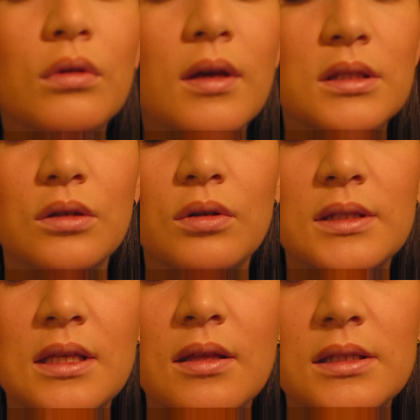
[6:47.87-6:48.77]
Okay, so you can
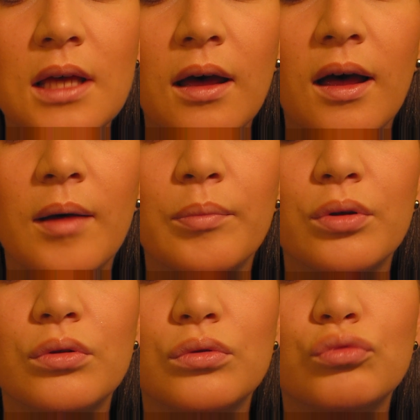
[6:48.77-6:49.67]
see the top
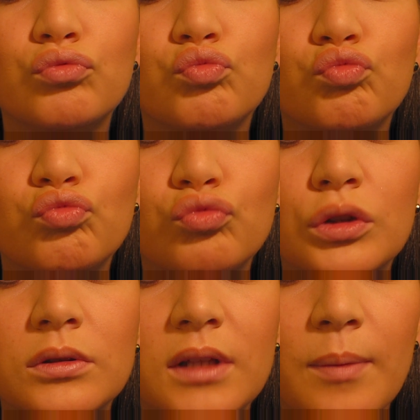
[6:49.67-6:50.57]

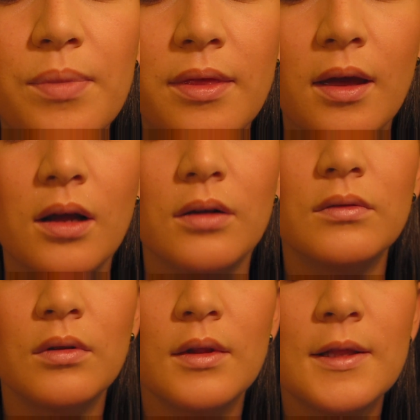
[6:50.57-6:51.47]
lip
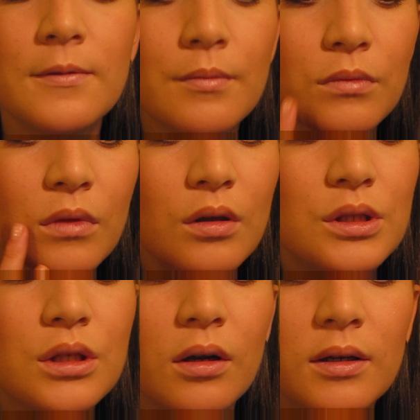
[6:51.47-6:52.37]
there.
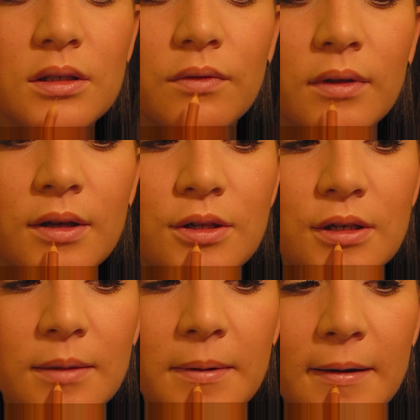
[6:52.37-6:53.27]
It's starting to really
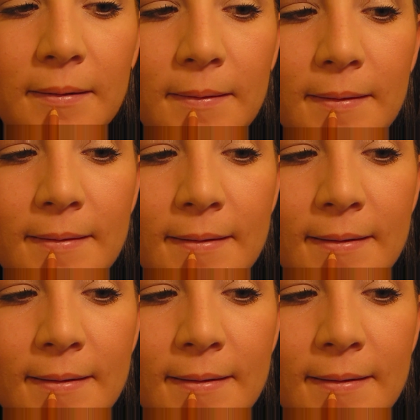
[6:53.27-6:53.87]
shape out.